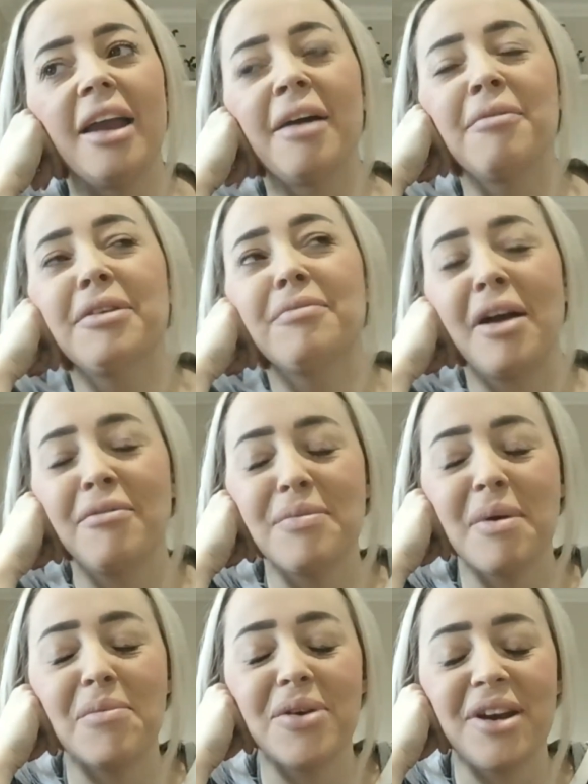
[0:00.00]
I mean, I
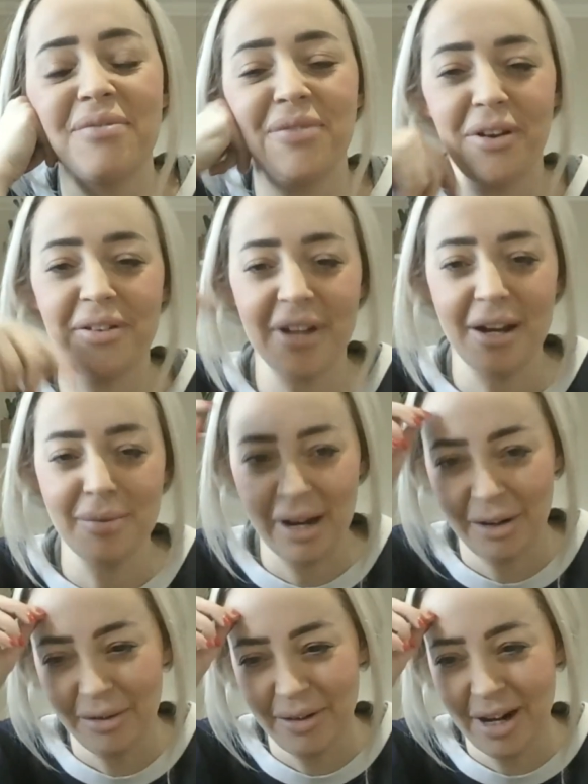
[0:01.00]
remember when I first started my
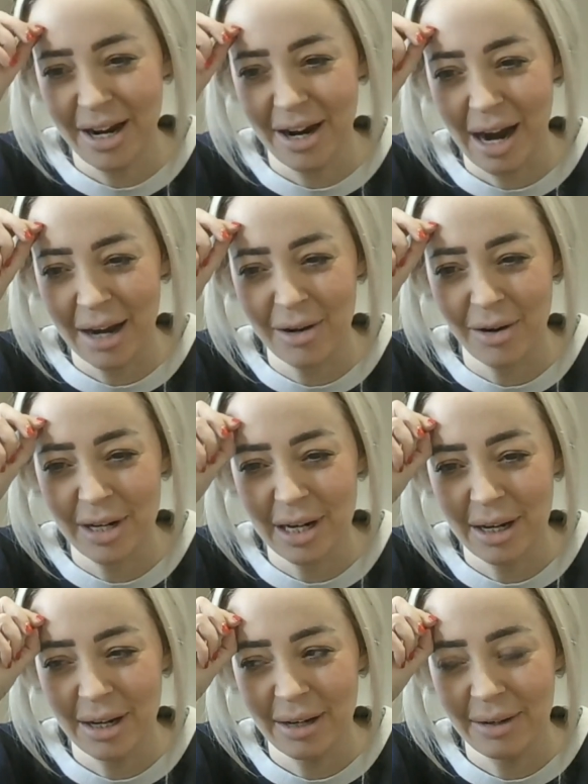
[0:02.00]
career, I got
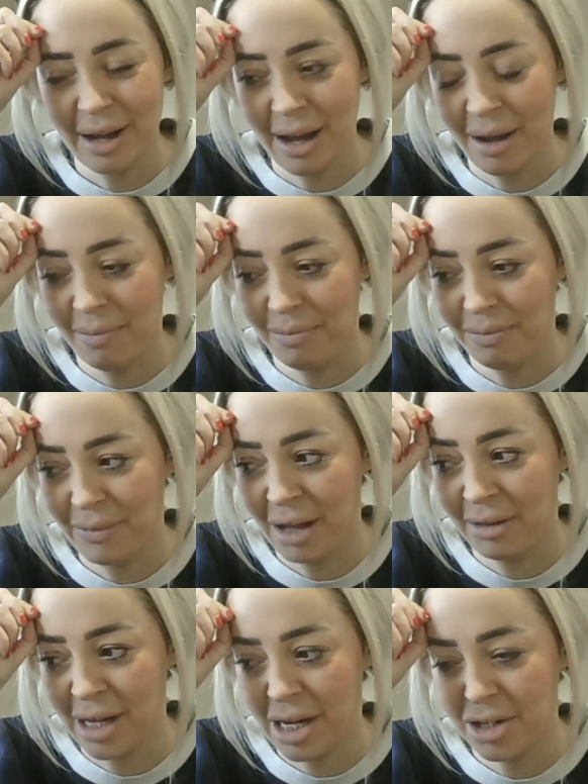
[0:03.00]
a
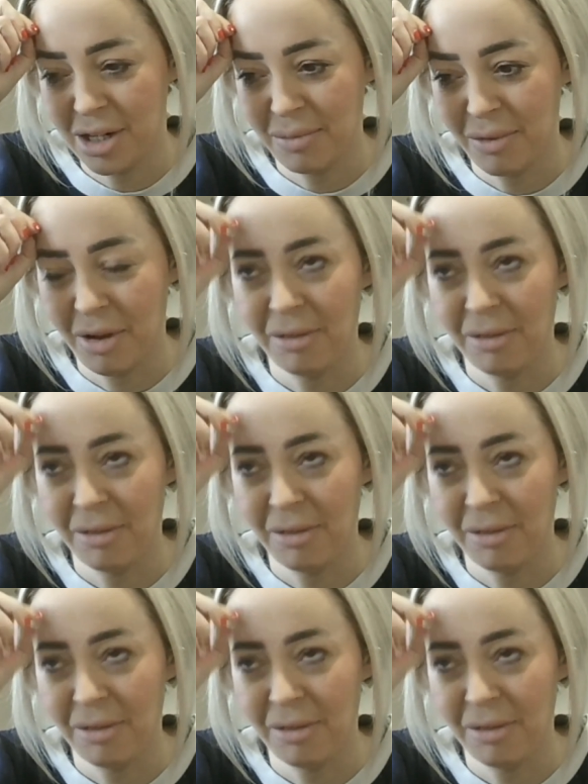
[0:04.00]
leadership role.